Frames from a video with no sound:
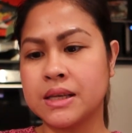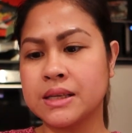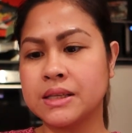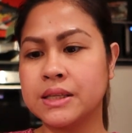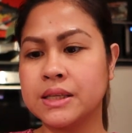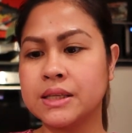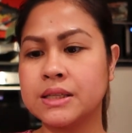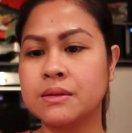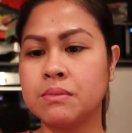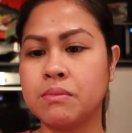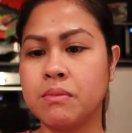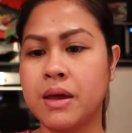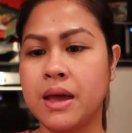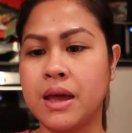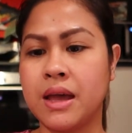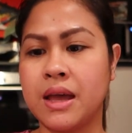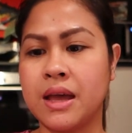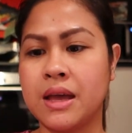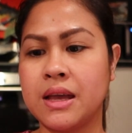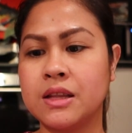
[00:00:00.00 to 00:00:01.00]
This is
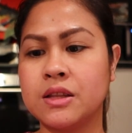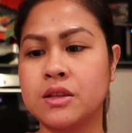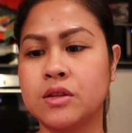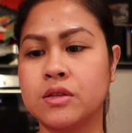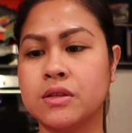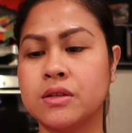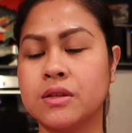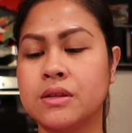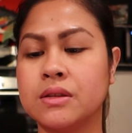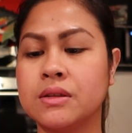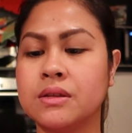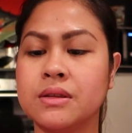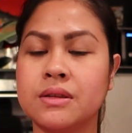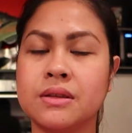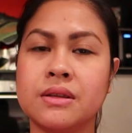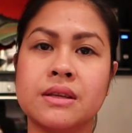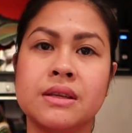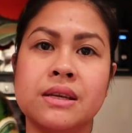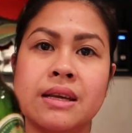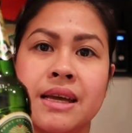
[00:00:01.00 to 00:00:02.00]
made
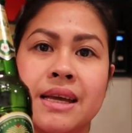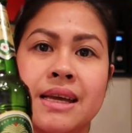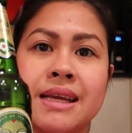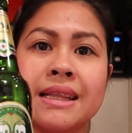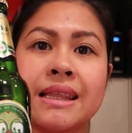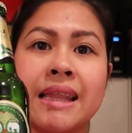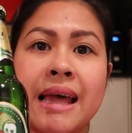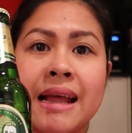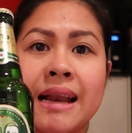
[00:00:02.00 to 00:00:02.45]
in